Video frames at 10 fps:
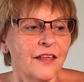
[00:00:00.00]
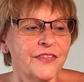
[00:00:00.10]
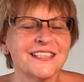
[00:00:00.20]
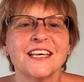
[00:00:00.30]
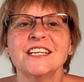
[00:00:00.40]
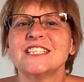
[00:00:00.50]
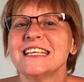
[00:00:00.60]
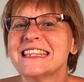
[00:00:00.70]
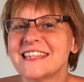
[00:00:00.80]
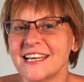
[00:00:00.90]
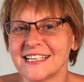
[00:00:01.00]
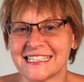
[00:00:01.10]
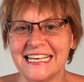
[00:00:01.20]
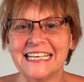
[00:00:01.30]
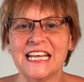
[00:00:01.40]
This energy
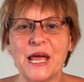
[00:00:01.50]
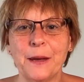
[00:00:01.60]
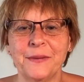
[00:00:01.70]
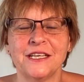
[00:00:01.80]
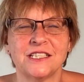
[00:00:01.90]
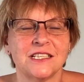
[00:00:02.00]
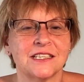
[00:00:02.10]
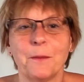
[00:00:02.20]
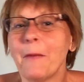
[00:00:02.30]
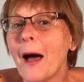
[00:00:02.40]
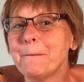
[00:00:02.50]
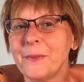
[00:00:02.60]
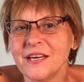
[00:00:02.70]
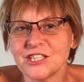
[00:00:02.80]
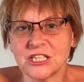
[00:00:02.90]
thinks in images. A
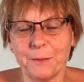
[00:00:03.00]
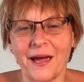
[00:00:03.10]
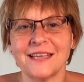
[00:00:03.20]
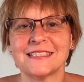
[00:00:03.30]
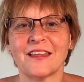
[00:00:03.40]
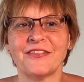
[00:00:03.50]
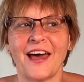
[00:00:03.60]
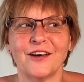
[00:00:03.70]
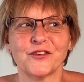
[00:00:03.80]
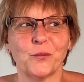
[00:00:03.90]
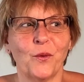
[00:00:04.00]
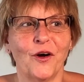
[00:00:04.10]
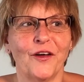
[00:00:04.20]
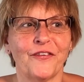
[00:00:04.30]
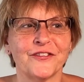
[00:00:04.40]
picture paints 1,000
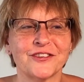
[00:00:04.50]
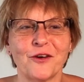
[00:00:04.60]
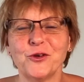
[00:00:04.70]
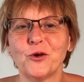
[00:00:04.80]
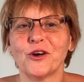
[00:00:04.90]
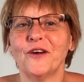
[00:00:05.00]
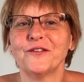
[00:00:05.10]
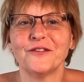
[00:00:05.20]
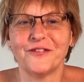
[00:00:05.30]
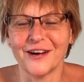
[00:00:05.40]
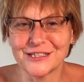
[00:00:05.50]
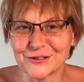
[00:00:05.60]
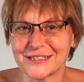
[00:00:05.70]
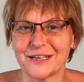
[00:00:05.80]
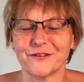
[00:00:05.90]
words, and so you can often find
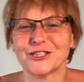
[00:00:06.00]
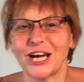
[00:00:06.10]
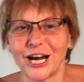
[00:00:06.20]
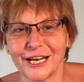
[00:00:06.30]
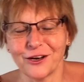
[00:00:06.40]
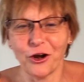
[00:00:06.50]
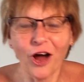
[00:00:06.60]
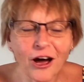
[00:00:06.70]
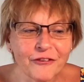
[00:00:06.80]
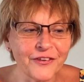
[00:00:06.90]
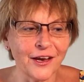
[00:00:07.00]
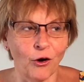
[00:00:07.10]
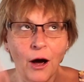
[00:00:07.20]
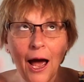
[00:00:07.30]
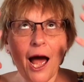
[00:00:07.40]
yourself chuckling or laughing
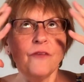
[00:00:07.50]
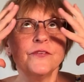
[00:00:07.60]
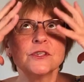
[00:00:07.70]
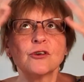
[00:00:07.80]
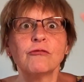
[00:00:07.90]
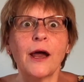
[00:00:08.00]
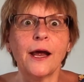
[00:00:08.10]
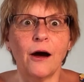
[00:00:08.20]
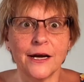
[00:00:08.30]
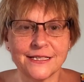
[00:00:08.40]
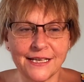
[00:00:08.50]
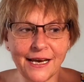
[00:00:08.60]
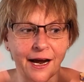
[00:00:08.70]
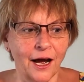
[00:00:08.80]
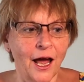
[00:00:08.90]
or have this great
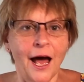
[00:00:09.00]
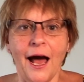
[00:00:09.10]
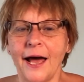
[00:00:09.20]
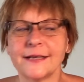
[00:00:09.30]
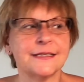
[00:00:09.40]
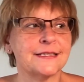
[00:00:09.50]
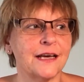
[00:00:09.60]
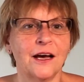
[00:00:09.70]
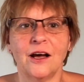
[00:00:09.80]
idea, and